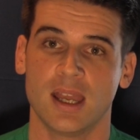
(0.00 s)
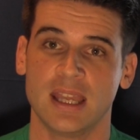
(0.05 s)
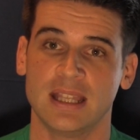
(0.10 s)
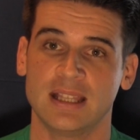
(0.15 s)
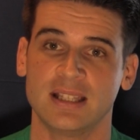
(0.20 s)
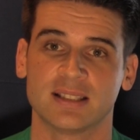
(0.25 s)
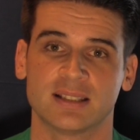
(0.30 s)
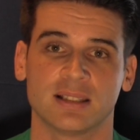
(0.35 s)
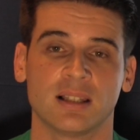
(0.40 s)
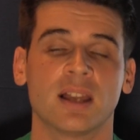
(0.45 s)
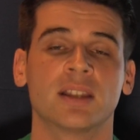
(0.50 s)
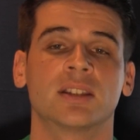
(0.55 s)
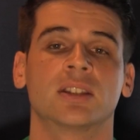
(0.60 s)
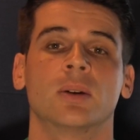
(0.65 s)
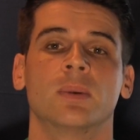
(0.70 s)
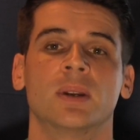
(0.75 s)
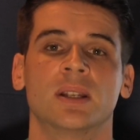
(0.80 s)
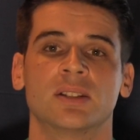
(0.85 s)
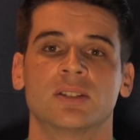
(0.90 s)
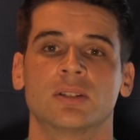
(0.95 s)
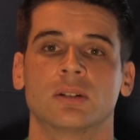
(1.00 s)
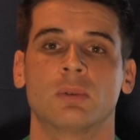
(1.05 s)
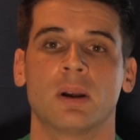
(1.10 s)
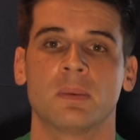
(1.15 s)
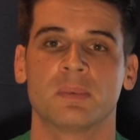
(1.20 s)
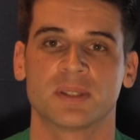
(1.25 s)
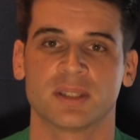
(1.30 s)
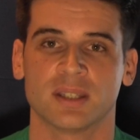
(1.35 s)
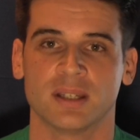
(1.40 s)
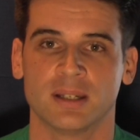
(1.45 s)
it is like going to a
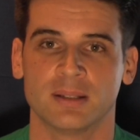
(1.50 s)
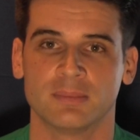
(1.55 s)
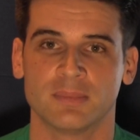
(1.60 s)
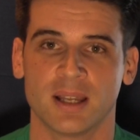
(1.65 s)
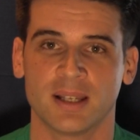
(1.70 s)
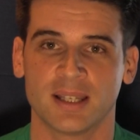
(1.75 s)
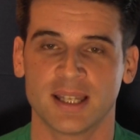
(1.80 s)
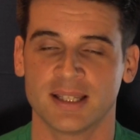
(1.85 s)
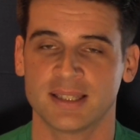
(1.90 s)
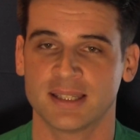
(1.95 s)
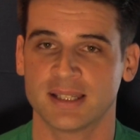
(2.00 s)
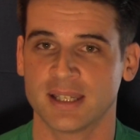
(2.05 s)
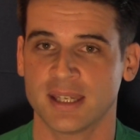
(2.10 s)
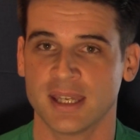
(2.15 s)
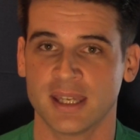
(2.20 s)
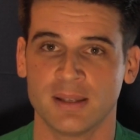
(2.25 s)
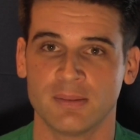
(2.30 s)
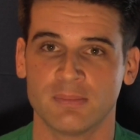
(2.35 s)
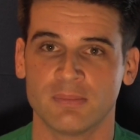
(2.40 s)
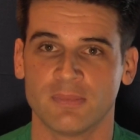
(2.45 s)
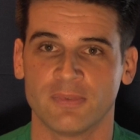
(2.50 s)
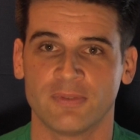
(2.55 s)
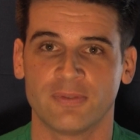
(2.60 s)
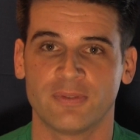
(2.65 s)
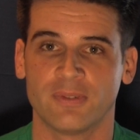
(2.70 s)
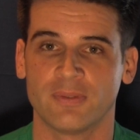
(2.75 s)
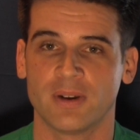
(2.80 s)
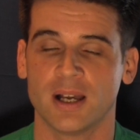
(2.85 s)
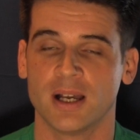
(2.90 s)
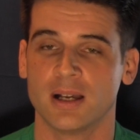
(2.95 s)
website and getting a
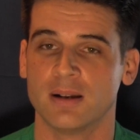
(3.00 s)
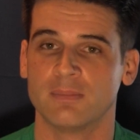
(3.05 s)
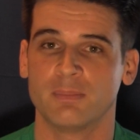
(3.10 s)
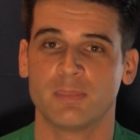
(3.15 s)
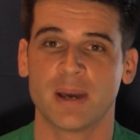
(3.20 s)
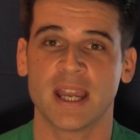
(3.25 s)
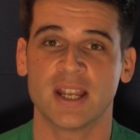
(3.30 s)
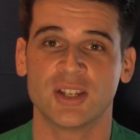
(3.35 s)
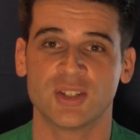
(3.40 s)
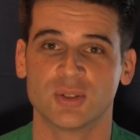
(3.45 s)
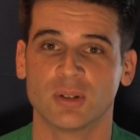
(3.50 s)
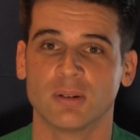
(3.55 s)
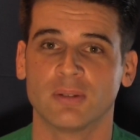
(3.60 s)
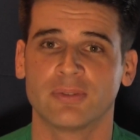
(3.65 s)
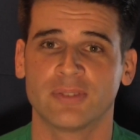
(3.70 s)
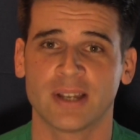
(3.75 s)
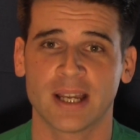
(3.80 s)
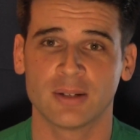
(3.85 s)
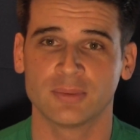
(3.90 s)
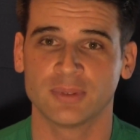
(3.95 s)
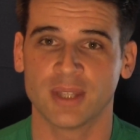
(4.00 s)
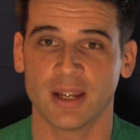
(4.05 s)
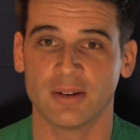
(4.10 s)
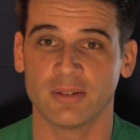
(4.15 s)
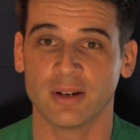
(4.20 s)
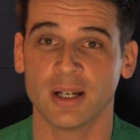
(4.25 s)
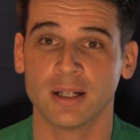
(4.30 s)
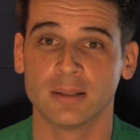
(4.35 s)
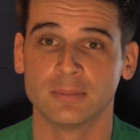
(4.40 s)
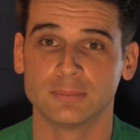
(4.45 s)
uh, page not found
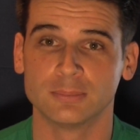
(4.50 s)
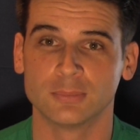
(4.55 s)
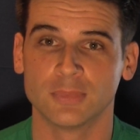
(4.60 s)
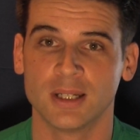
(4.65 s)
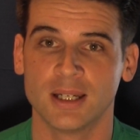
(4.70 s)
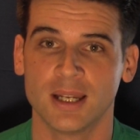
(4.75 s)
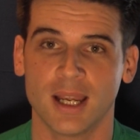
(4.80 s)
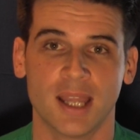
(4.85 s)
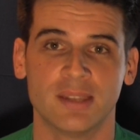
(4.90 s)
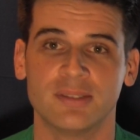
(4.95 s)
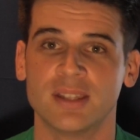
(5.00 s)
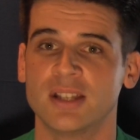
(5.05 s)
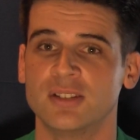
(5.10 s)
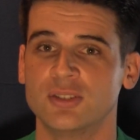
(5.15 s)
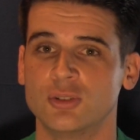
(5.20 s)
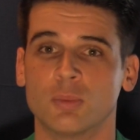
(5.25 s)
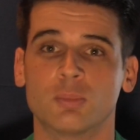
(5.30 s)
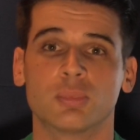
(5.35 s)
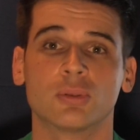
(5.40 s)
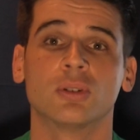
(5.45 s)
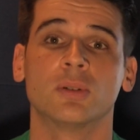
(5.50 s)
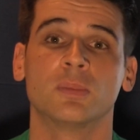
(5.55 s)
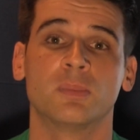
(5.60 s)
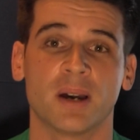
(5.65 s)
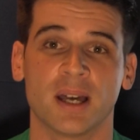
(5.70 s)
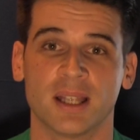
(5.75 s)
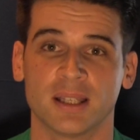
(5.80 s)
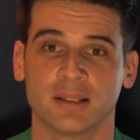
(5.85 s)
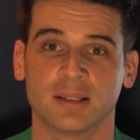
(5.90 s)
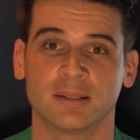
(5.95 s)
error and then your
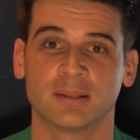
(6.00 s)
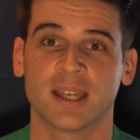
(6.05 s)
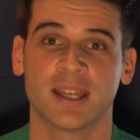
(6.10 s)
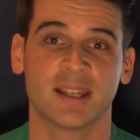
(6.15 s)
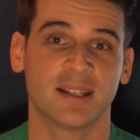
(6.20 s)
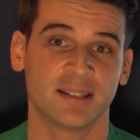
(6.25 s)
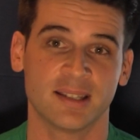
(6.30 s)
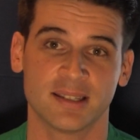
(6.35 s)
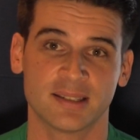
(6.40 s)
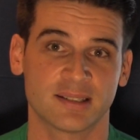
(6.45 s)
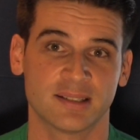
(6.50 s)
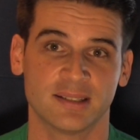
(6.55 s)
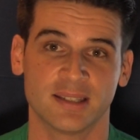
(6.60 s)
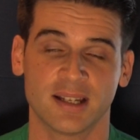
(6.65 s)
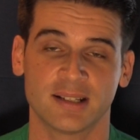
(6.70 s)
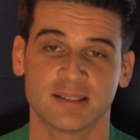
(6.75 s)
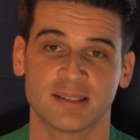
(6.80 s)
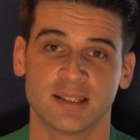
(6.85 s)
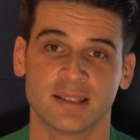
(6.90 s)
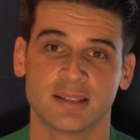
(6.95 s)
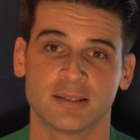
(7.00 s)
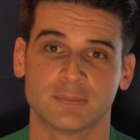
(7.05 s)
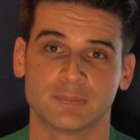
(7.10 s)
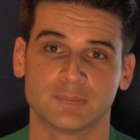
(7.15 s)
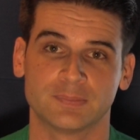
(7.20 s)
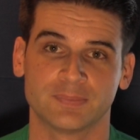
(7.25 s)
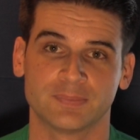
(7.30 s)
broadband getting disconnected.